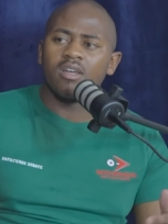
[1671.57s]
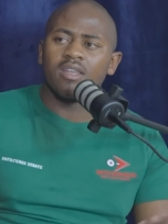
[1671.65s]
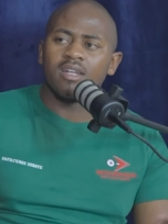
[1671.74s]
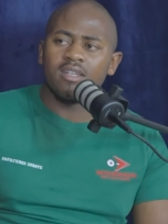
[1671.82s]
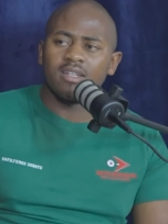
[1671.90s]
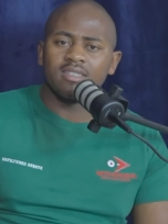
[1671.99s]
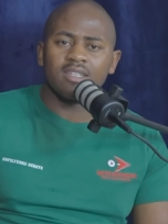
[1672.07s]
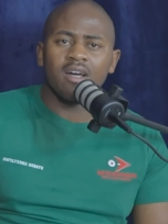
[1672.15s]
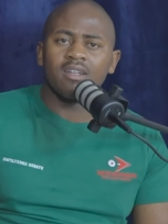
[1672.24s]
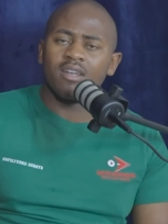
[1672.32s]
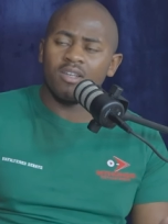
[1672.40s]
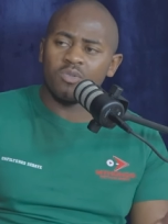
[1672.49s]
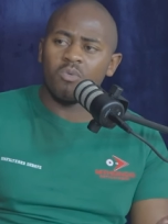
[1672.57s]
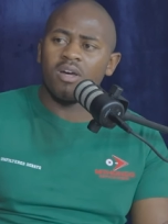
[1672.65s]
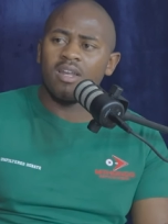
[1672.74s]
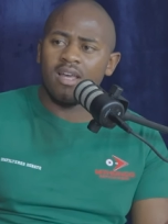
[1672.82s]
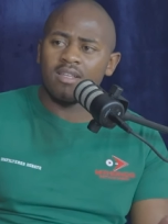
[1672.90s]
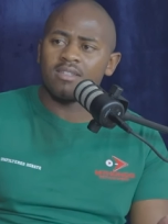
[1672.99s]
that he has done as well
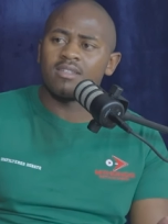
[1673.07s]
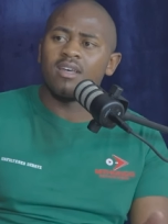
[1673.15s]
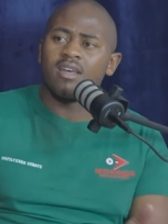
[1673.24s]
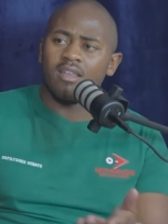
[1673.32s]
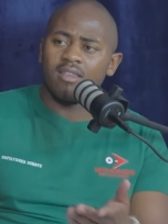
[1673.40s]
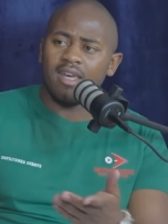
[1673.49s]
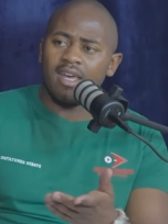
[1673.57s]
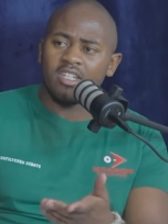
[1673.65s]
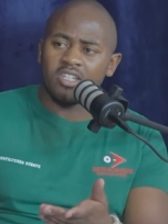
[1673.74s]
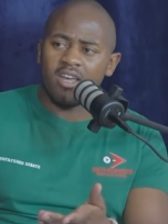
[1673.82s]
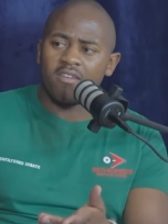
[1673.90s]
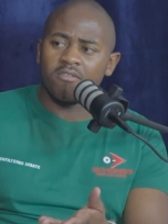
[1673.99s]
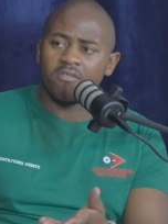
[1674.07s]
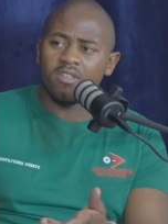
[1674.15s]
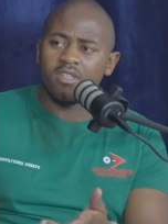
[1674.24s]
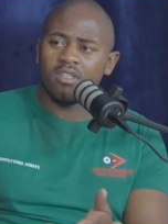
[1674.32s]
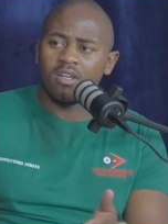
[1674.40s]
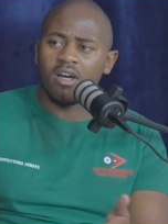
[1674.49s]
as the hiv
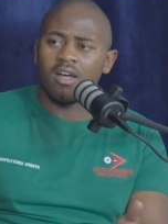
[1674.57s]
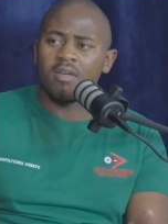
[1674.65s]
uh,